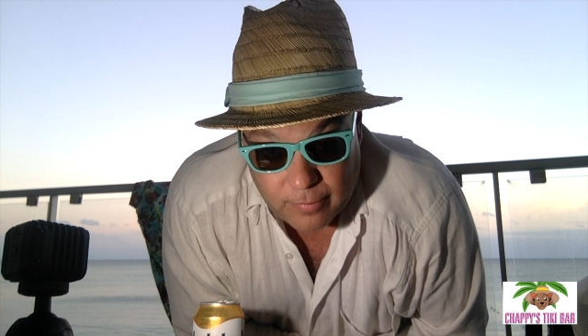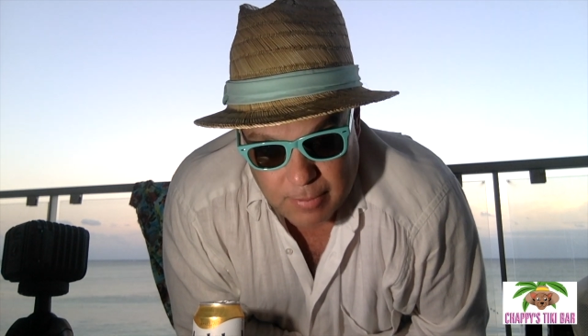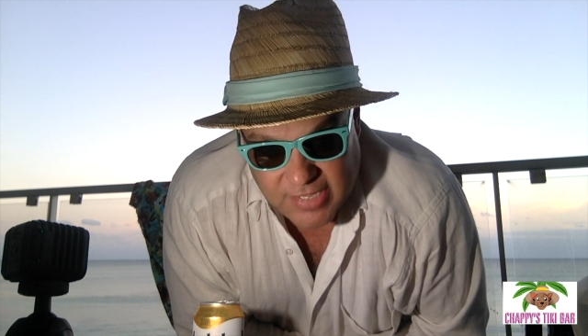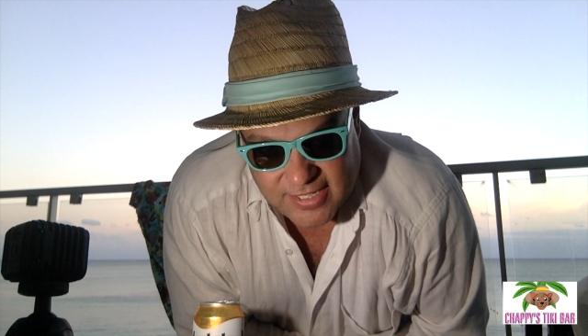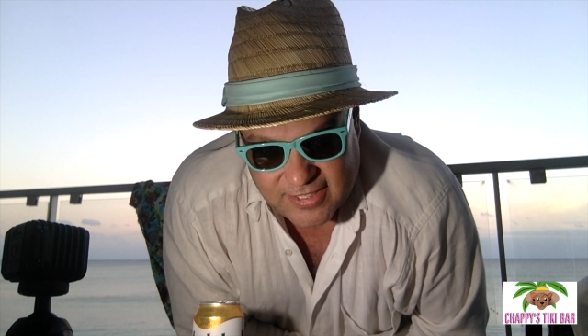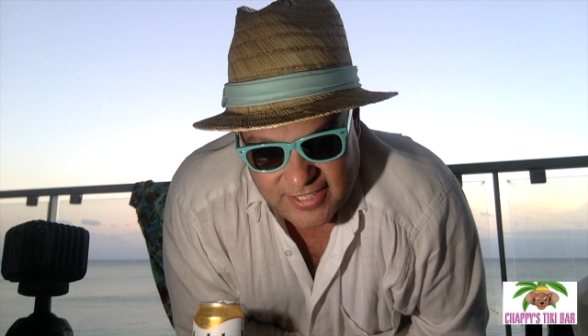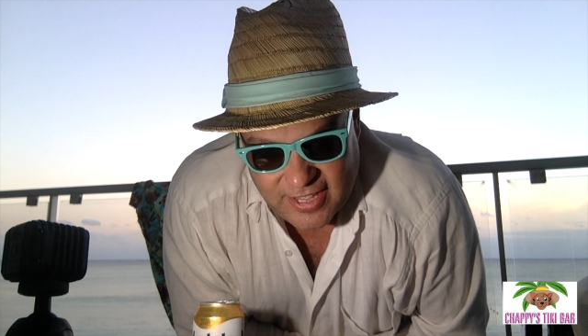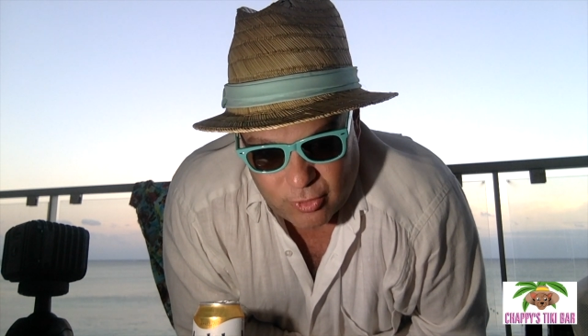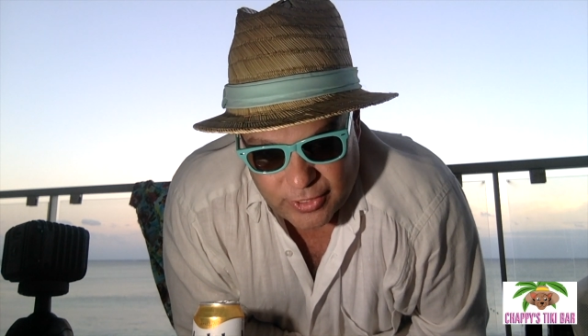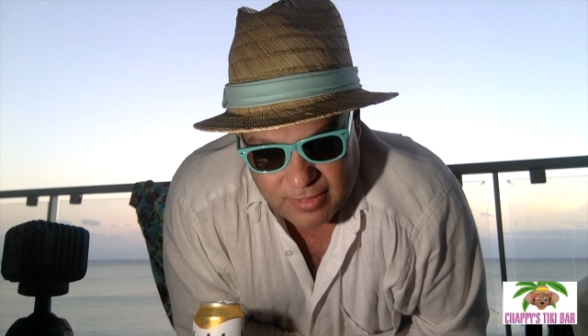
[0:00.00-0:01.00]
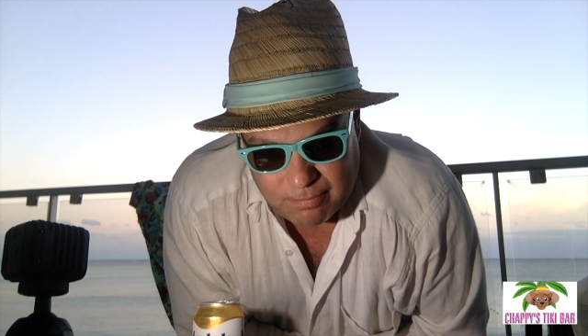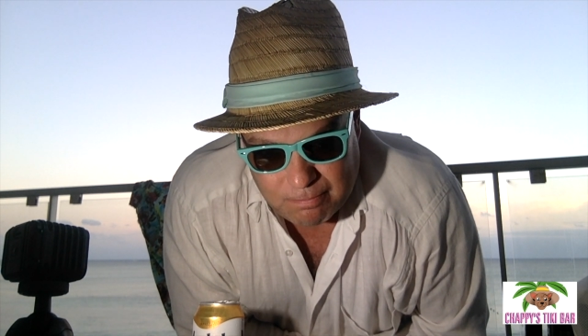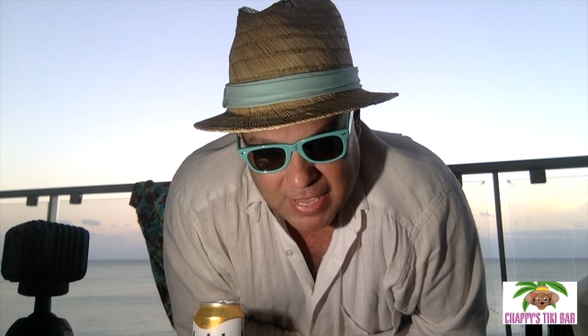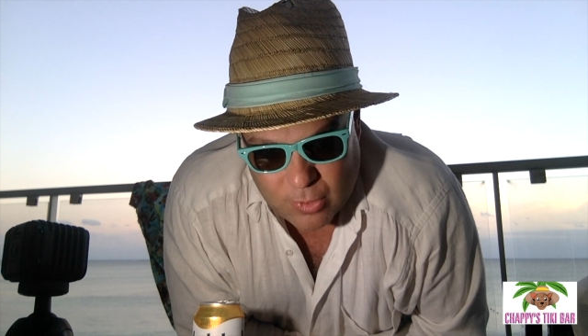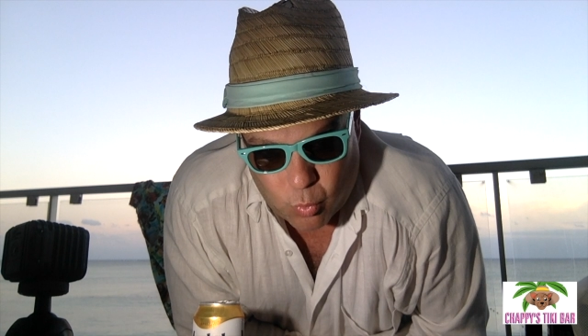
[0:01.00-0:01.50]
Basically, they only
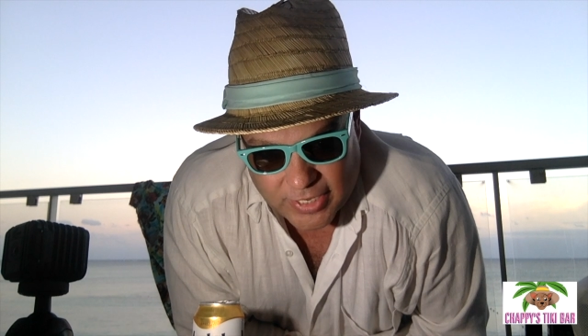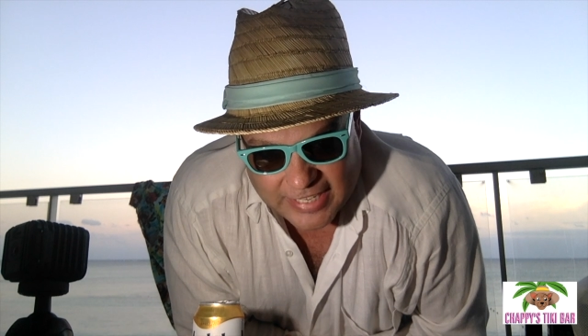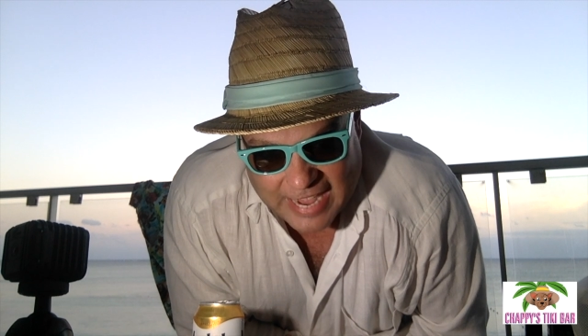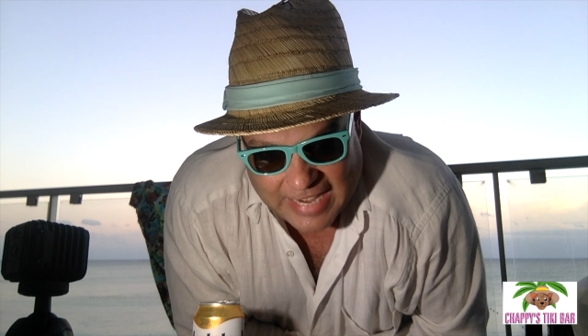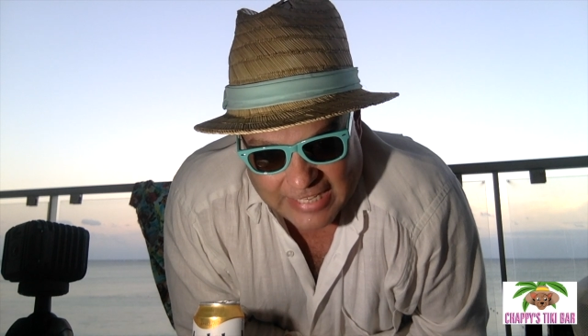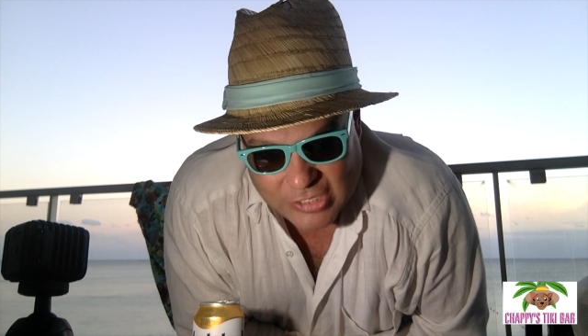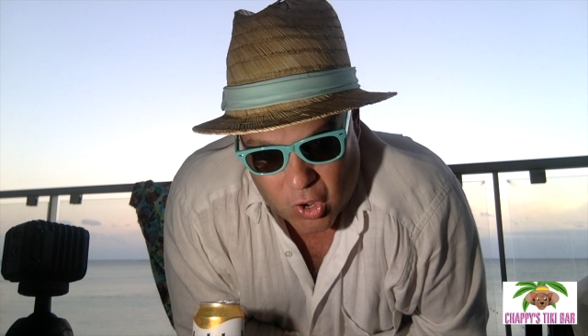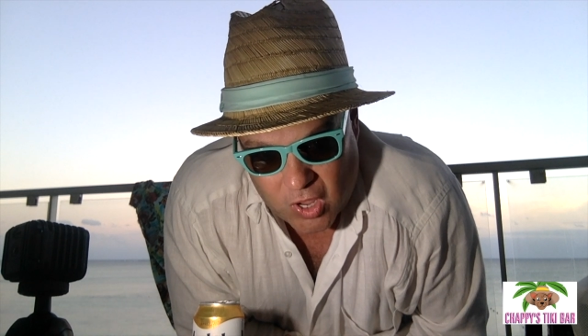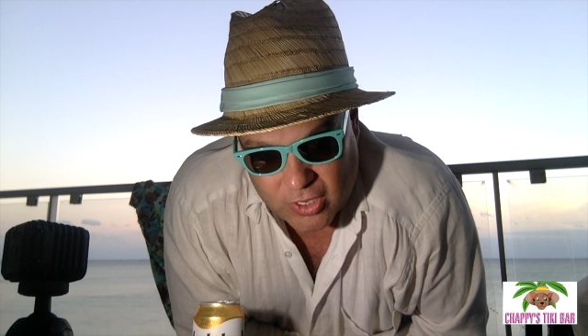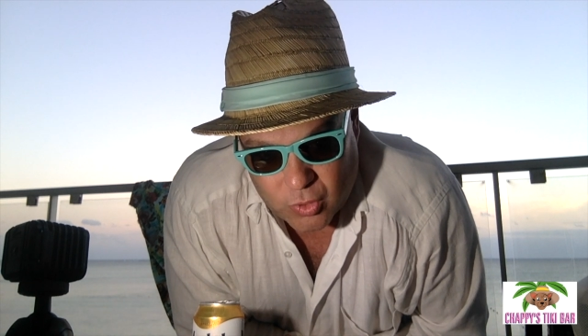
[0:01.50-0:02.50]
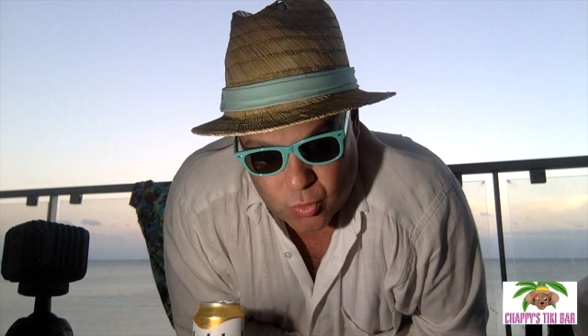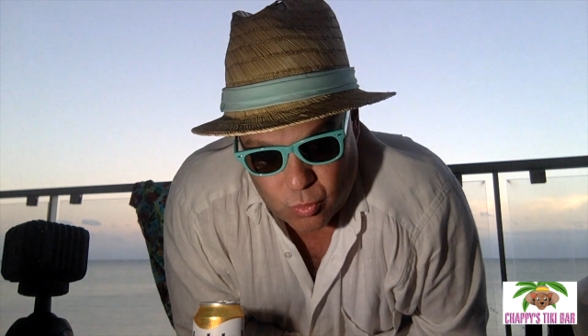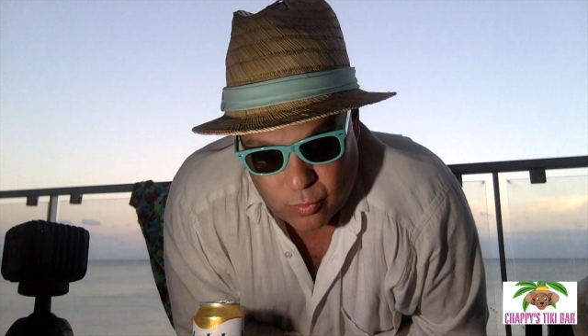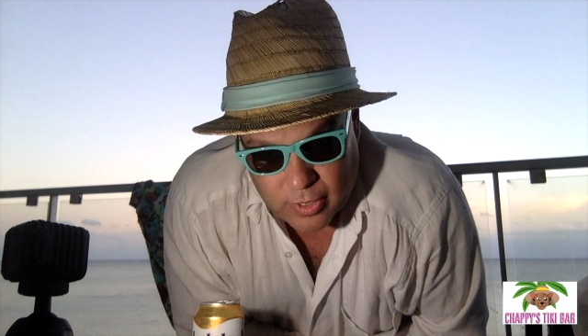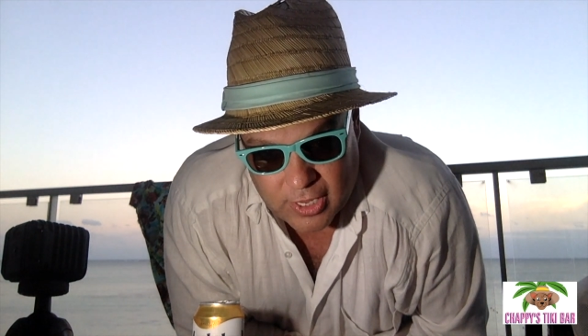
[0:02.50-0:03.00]
make one kind of
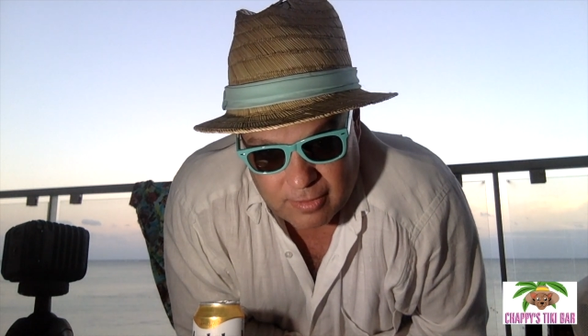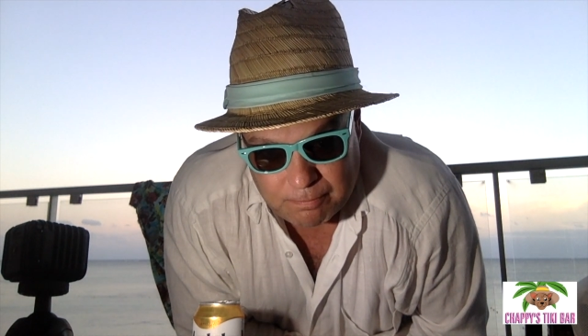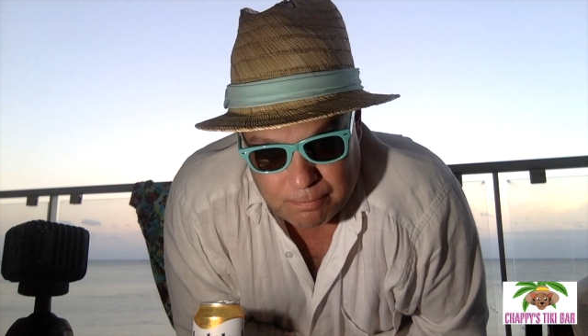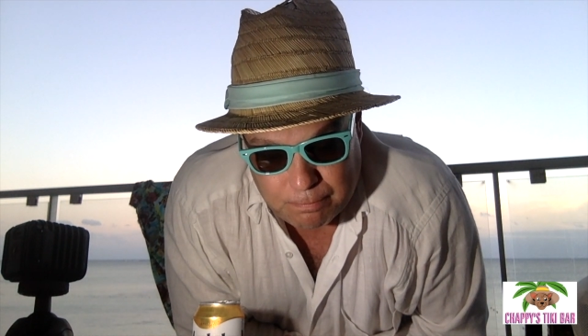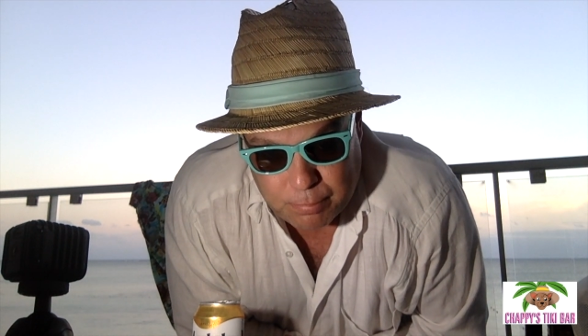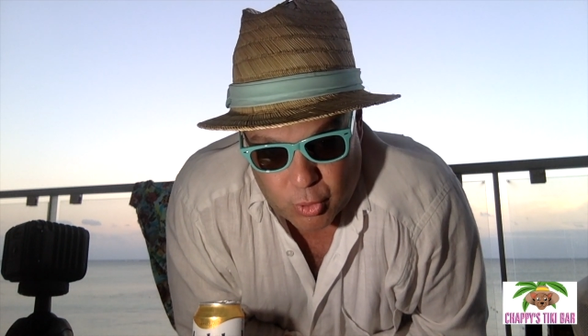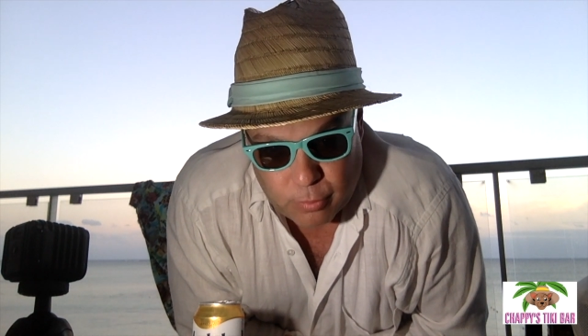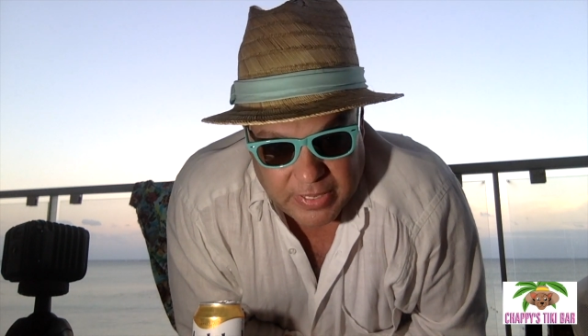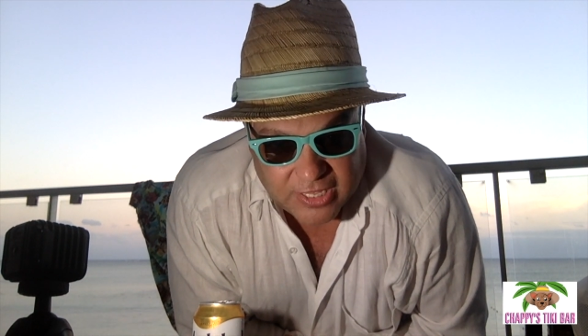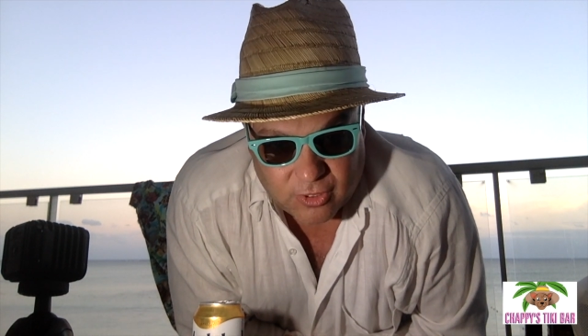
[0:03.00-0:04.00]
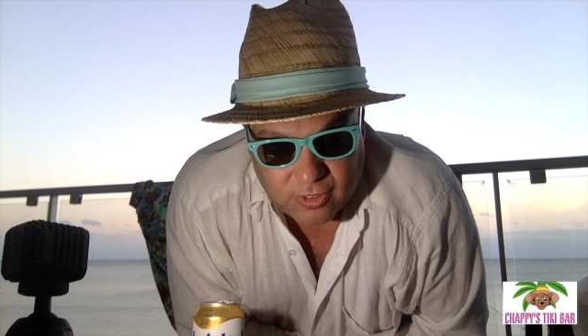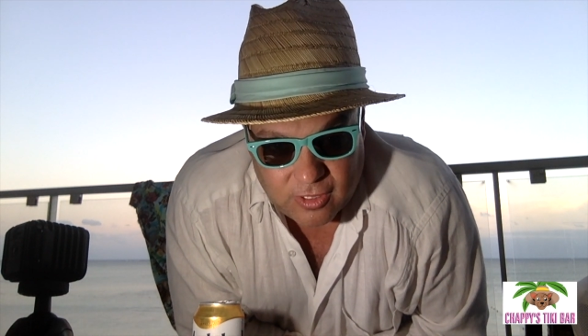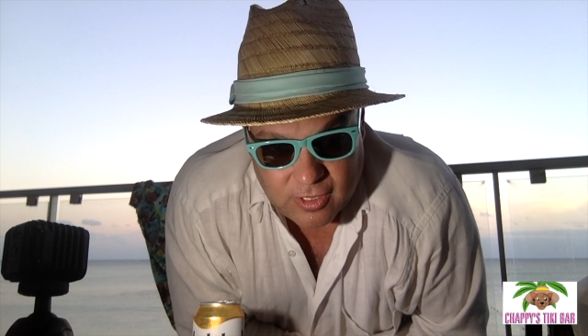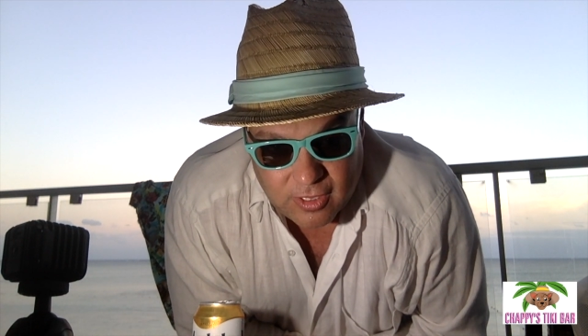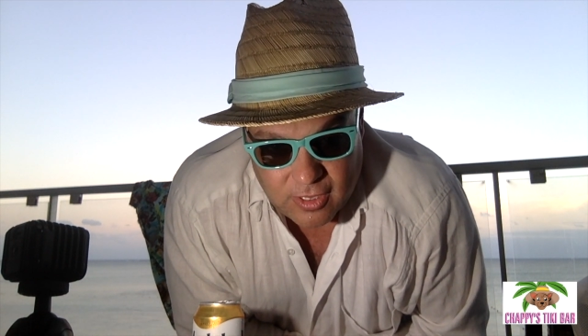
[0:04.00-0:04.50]
taco per meal,
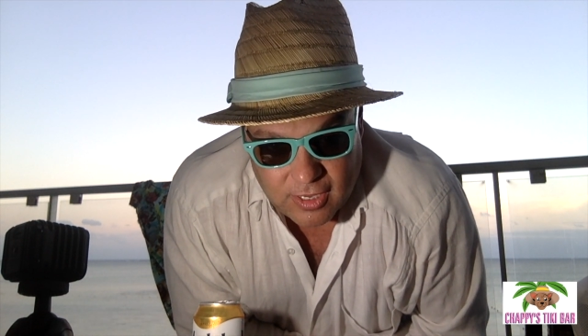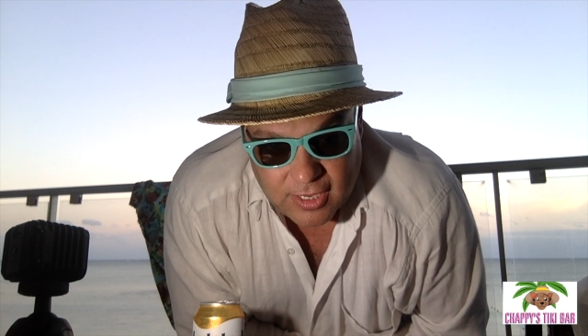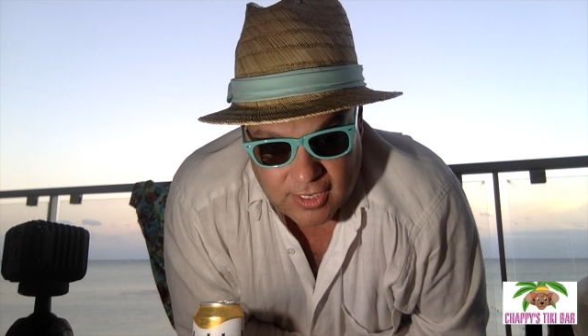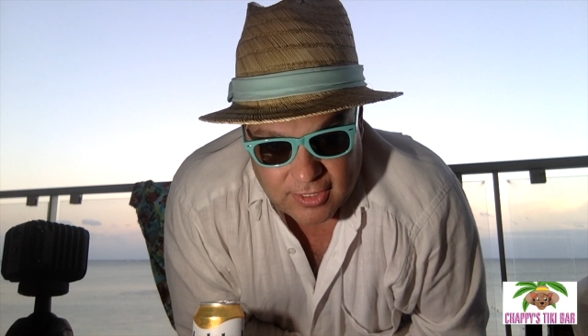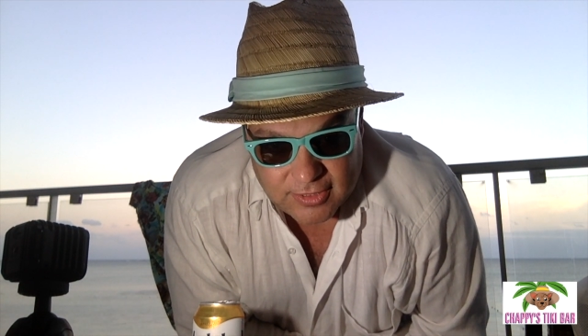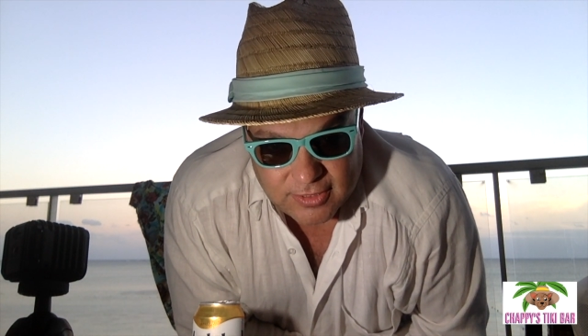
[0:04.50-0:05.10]
uh,